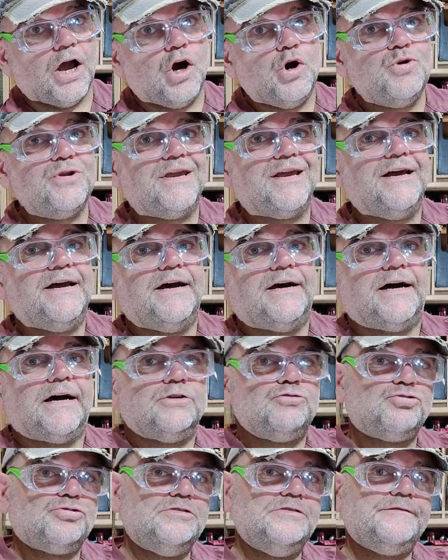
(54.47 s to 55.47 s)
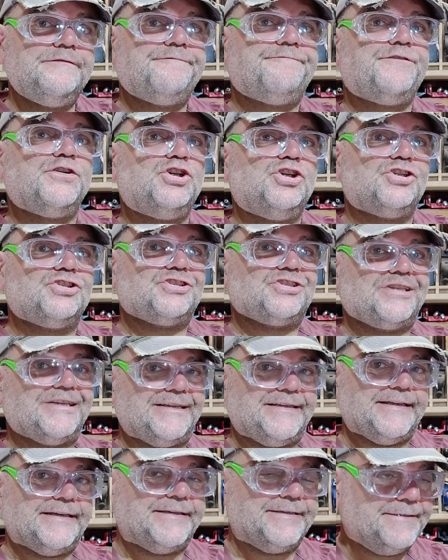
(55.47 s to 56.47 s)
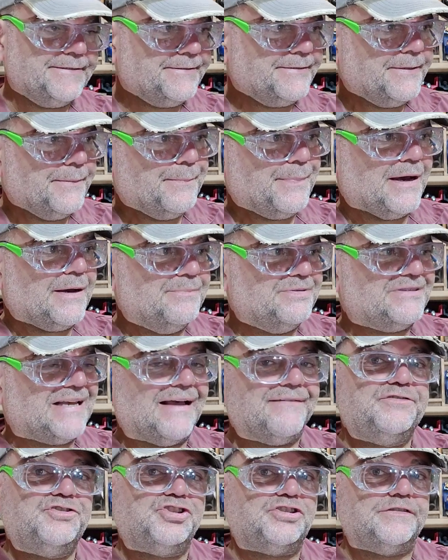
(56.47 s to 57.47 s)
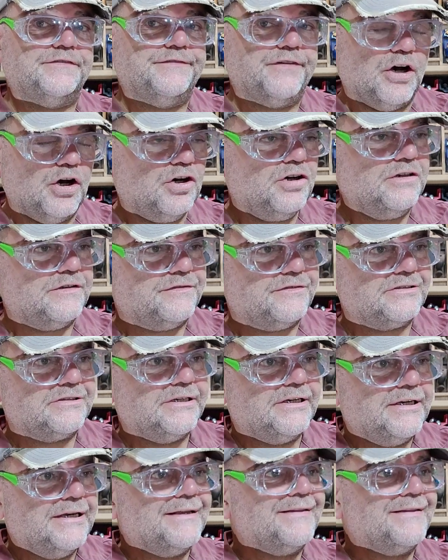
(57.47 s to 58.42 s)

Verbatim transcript: only 130 uh, pubs have survived.